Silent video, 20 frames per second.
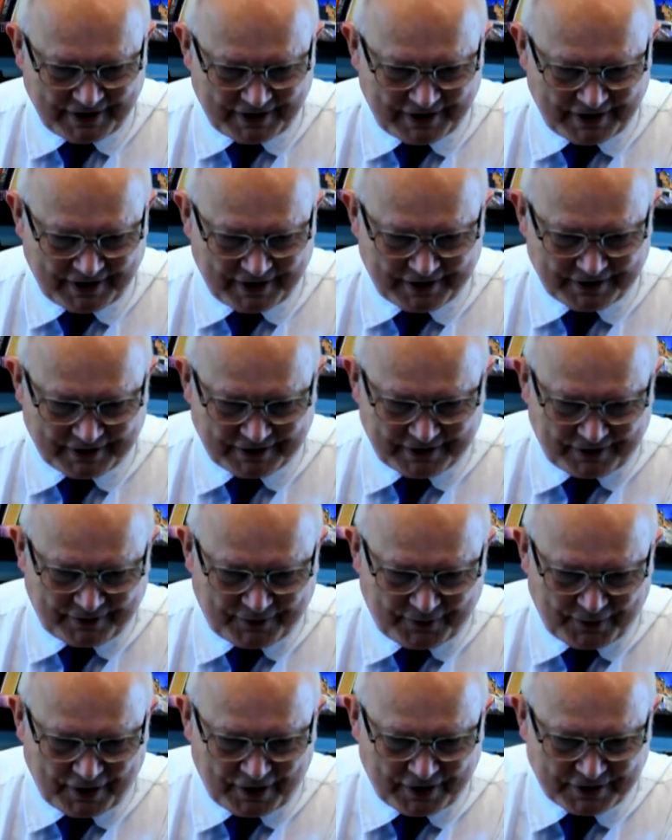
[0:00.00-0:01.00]
And the
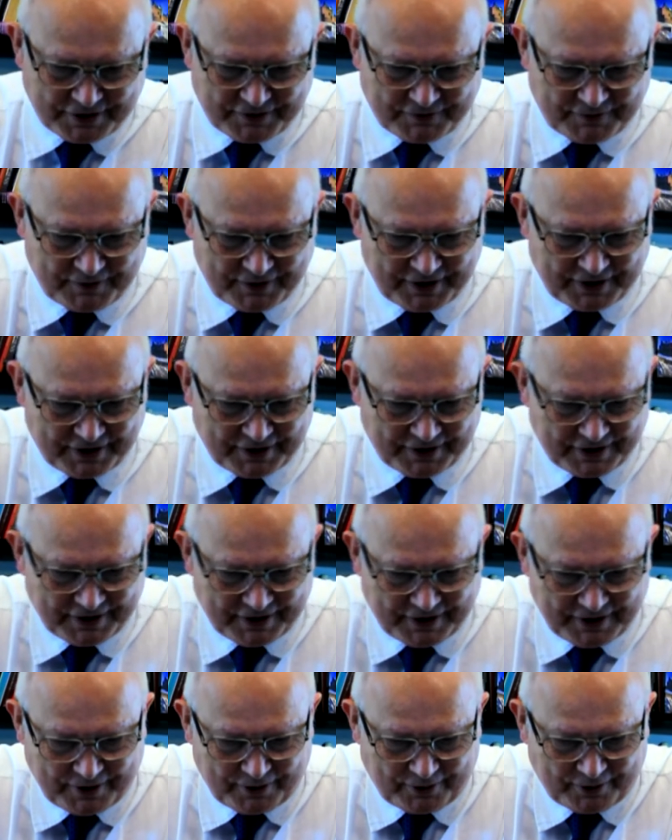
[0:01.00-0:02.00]
third sphere,
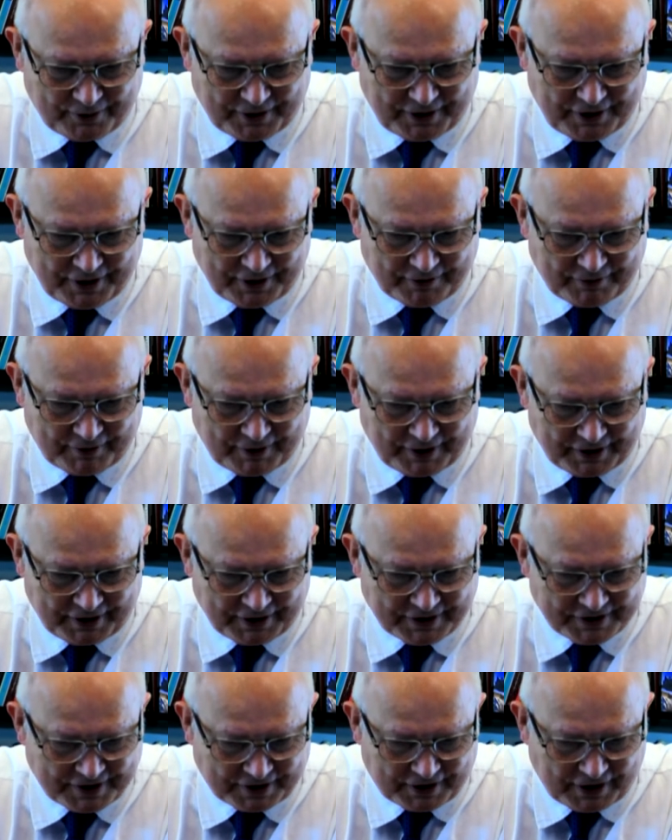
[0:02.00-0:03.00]
or inner ring,
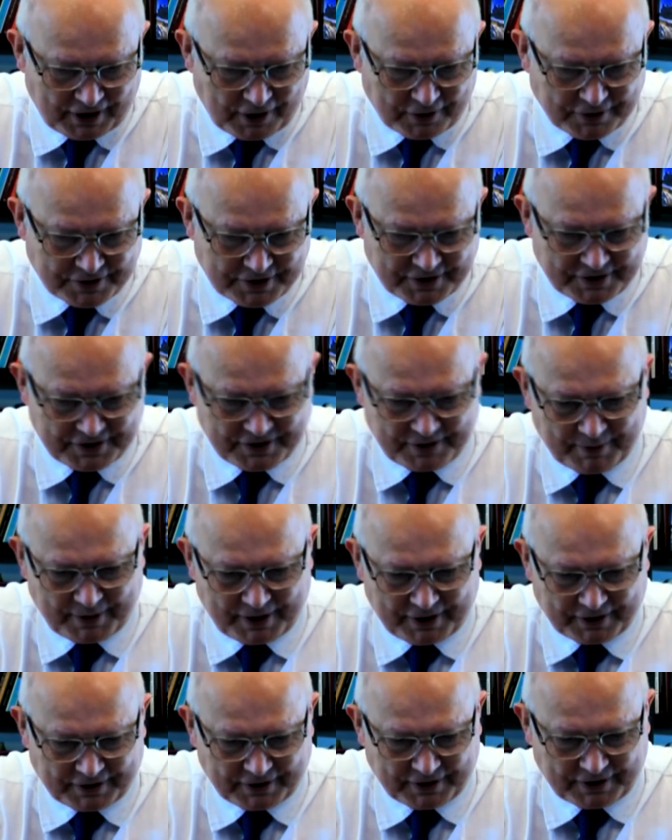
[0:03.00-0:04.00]
is the closest to
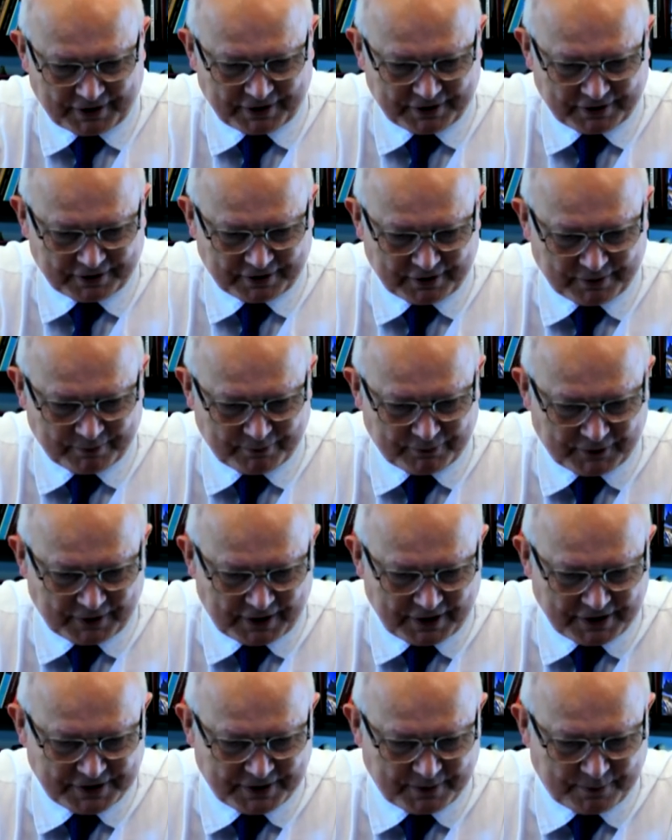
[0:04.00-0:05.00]
mankind and
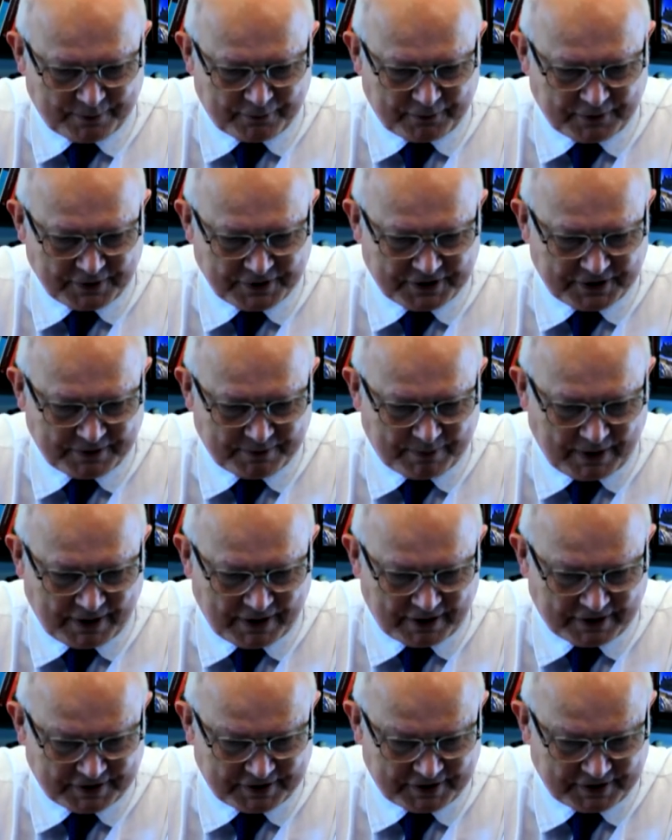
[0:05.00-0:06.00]
comprises the
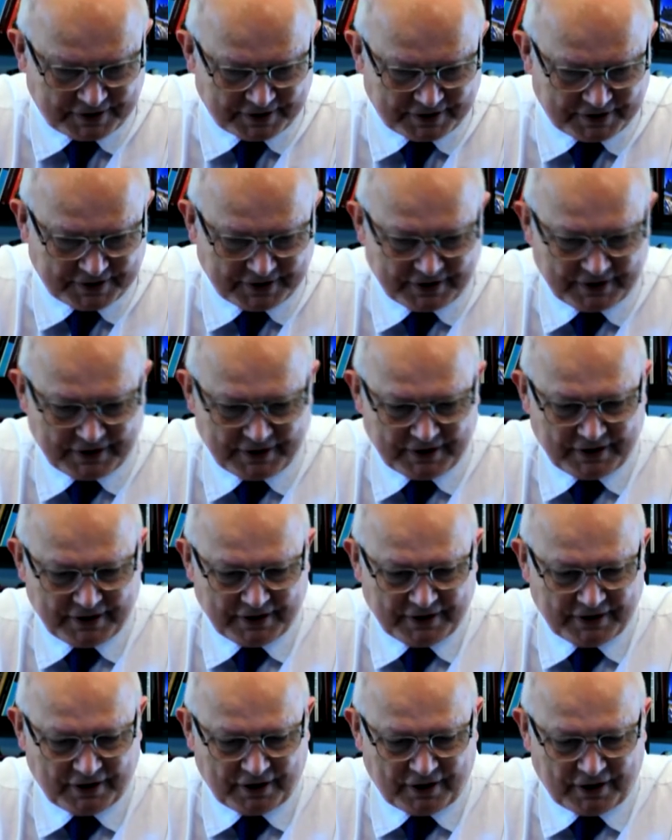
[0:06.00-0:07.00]
principalities,
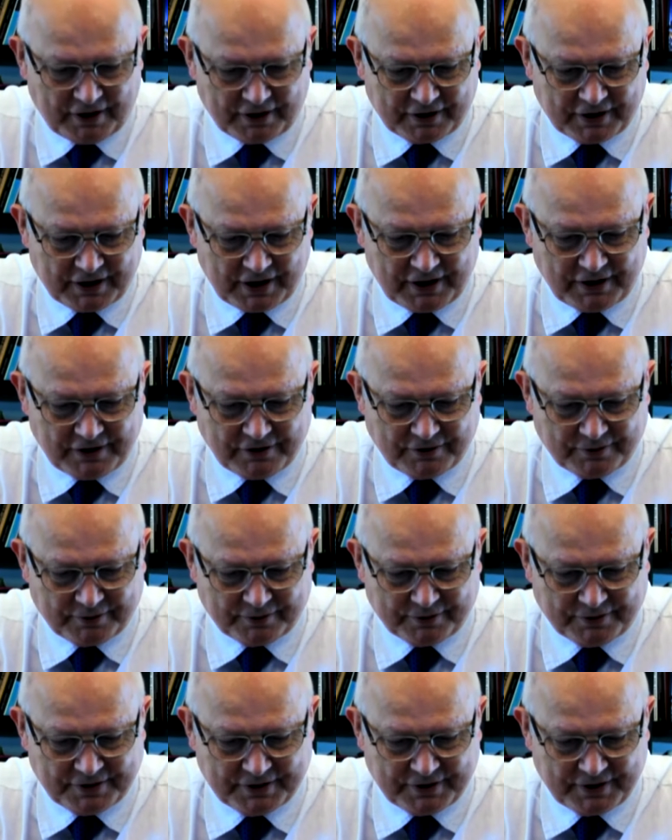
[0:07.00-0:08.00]
the
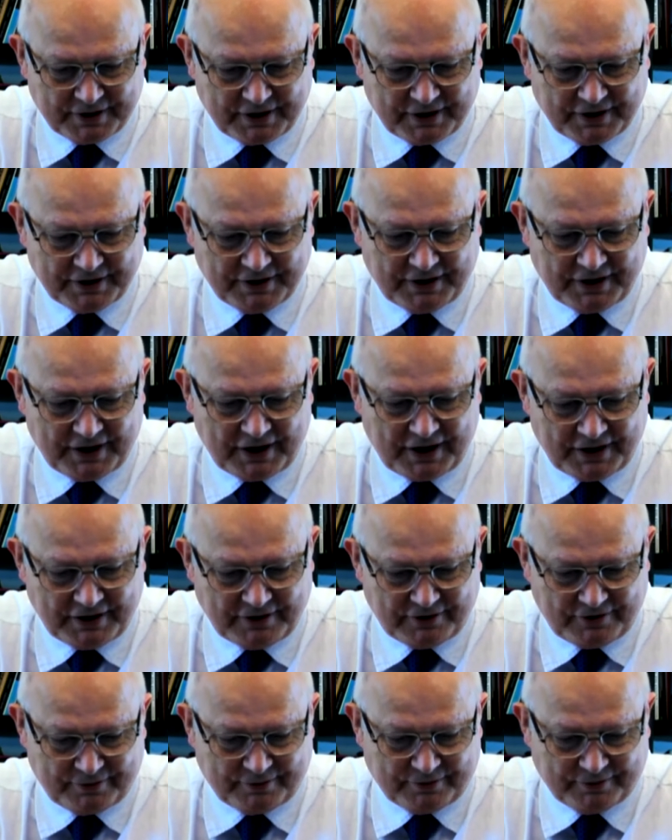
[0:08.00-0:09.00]
archangels, and the
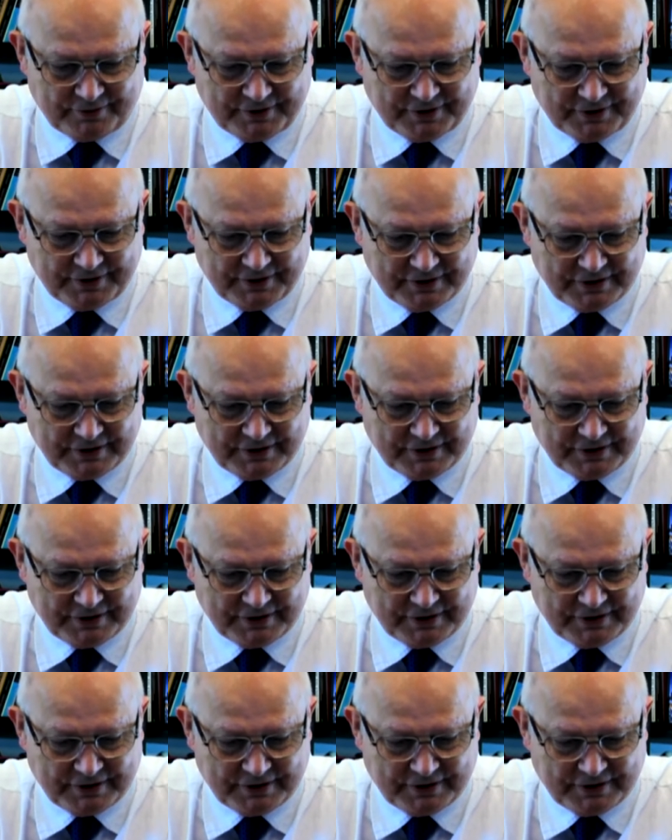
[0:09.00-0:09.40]
angels.